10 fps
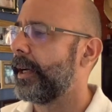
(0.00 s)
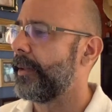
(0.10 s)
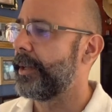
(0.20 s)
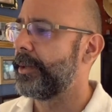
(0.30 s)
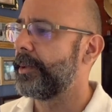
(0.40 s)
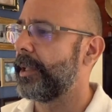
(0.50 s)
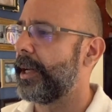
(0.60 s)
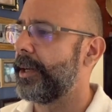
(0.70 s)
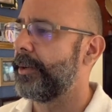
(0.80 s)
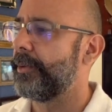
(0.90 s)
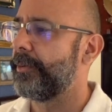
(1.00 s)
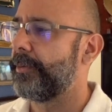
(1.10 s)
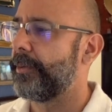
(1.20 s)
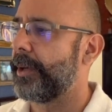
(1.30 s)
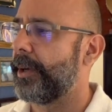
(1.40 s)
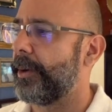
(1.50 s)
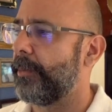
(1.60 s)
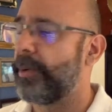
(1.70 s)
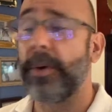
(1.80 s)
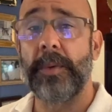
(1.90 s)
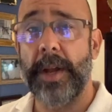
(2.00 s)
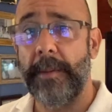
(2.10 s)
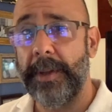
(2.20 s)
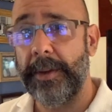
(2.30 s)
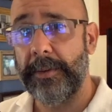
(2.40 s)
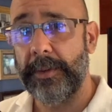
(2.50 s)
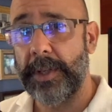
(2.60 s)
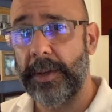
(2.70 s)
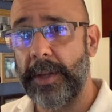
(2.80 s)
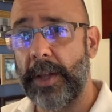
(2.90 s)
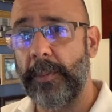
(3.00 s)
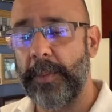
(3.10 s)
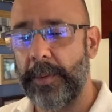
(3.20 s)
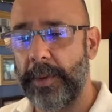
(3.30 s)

They do a lot of programming to help